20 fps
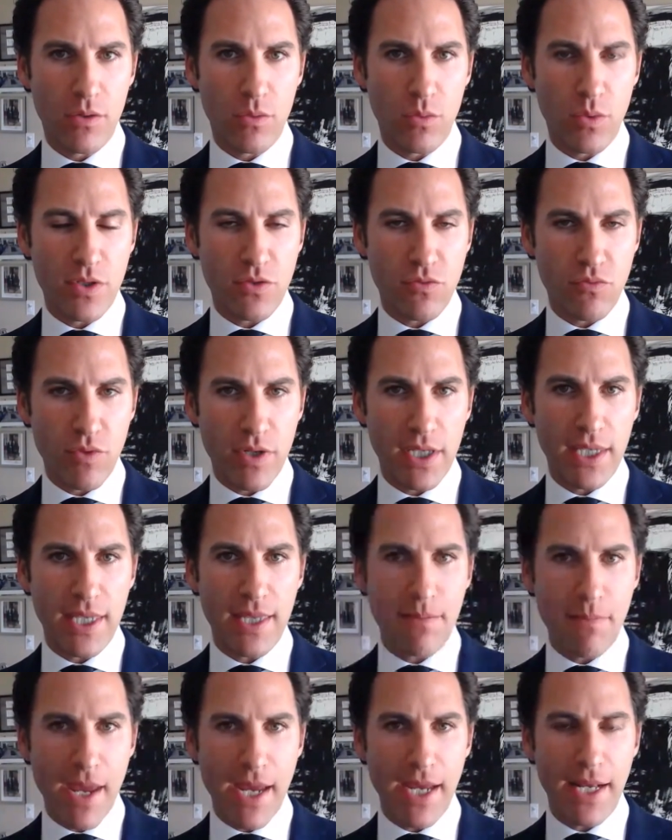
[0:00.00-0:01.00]
was
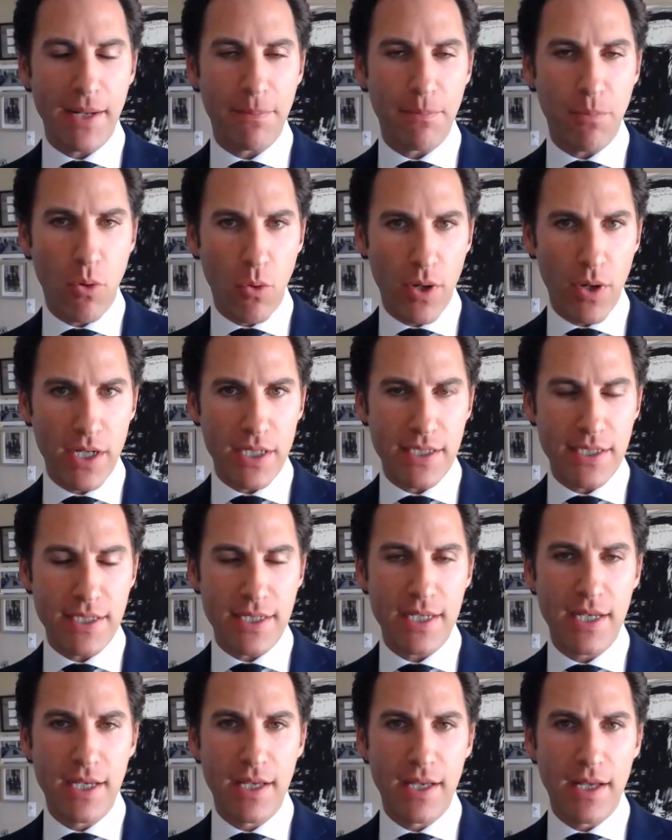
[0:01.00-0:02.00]
really made a
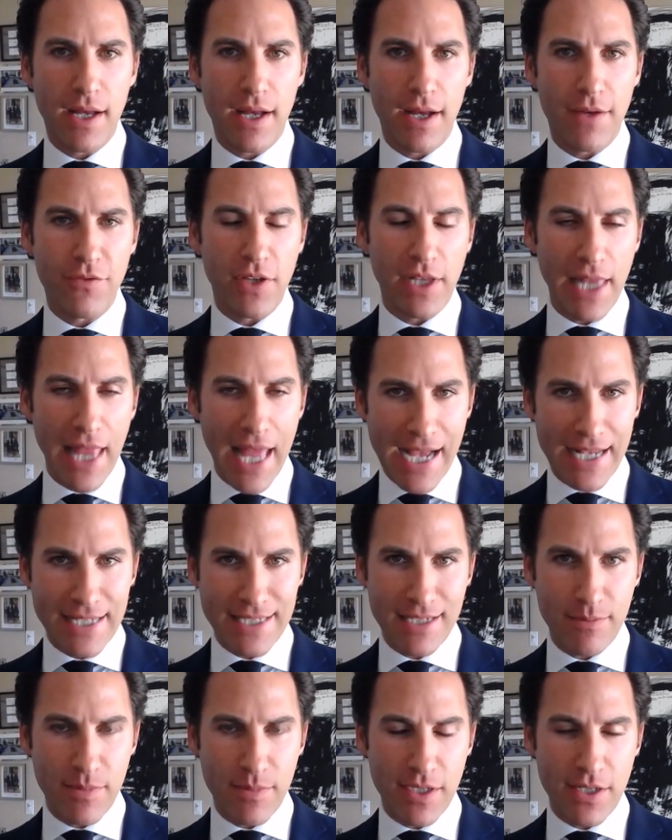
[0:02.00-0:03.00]
point of the
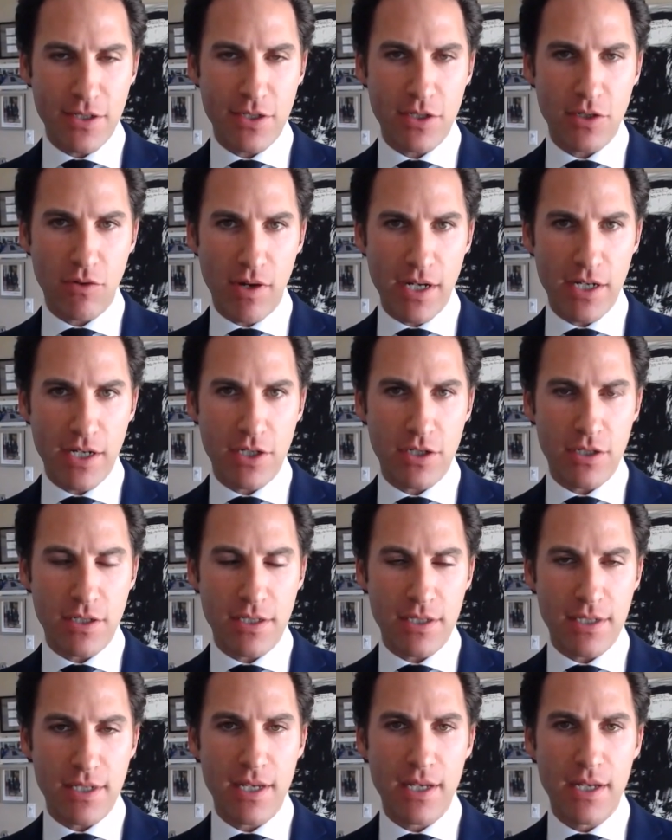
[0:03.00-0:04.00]
last
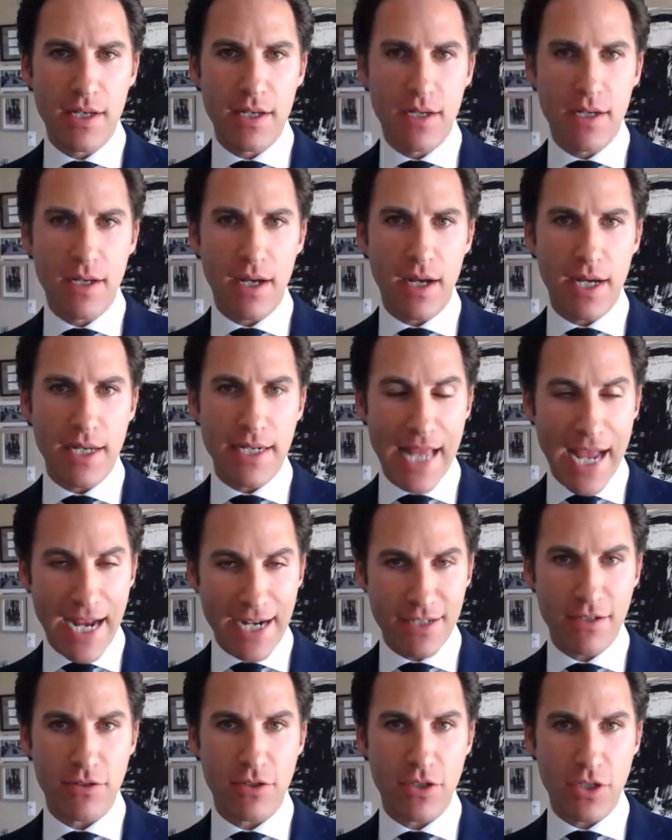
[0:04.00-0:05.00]
administration's
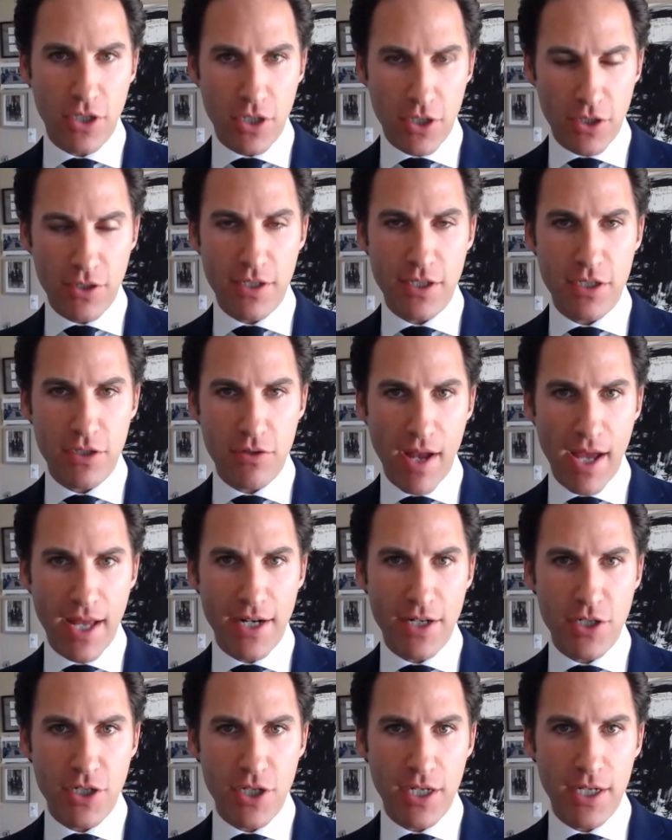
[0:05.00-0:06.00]
national security
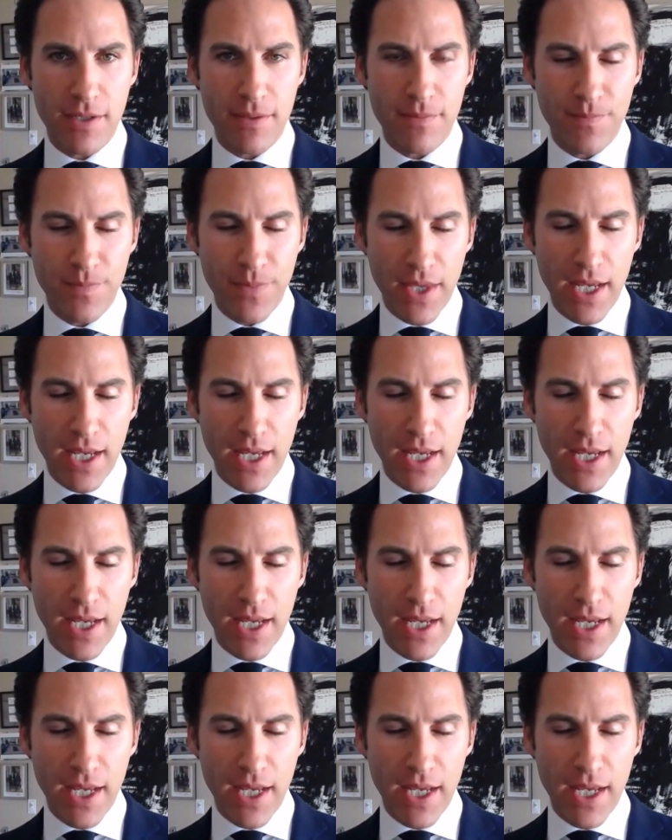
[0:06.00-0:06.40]
strategy,